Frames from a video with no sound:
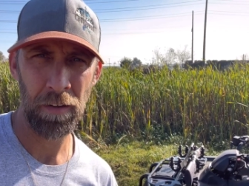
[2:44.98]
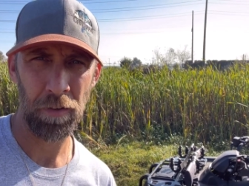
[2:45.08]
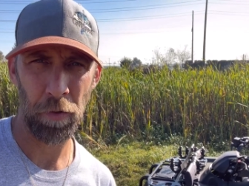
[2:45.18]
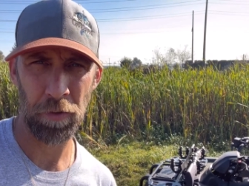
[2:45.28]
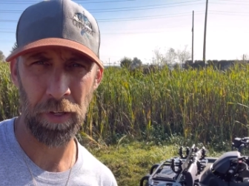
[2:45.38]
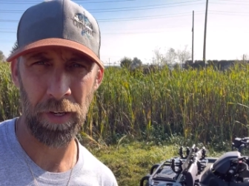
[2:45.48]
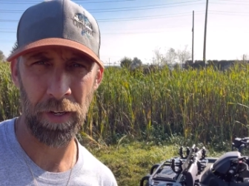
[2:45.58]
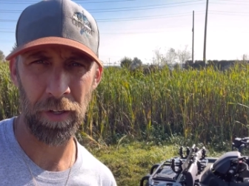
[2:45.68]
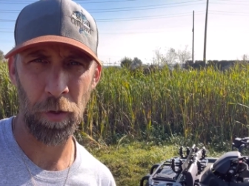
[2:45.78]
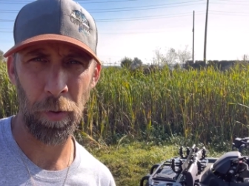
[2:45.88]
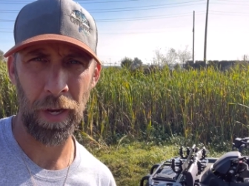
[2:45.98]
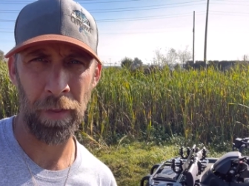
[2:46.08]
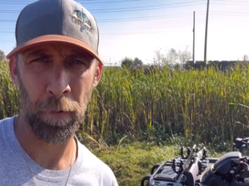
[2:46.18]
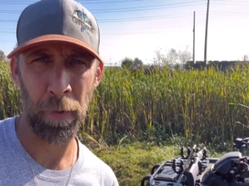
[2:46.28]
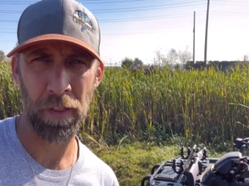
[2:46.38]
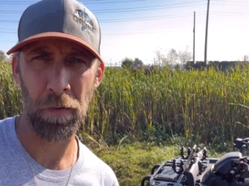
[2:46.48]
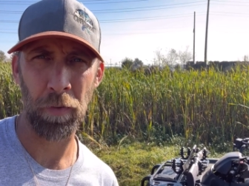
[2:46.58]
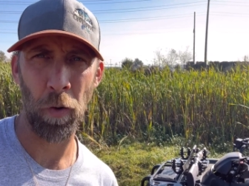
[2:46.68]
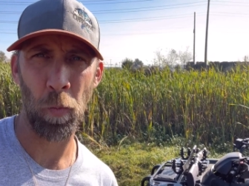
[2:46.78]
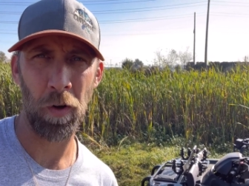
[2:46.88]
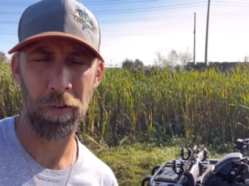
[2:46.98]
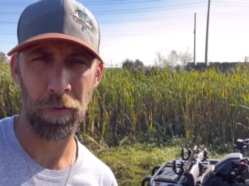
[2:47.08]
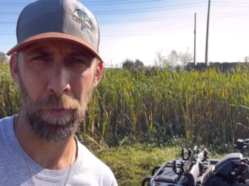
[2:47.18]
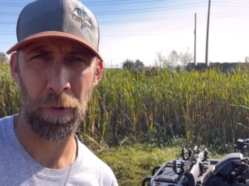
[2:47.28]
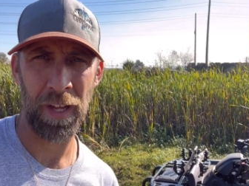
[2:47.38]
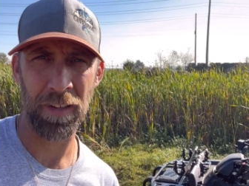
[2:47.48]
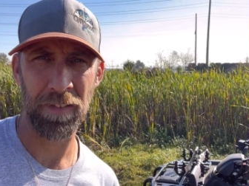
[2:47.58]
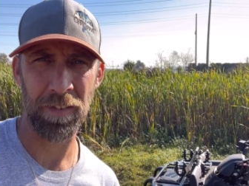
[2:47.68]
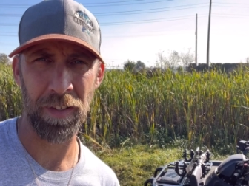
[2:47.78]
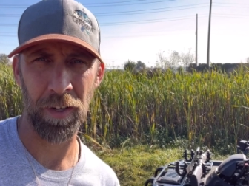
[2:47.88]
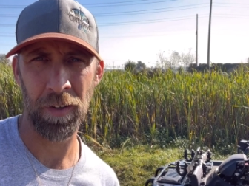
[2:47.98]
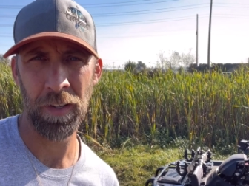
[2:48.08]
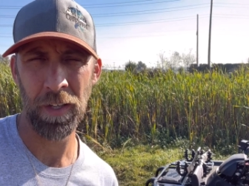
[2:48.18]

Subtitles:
So those are gonna go together, make the front walls for the blinds this year.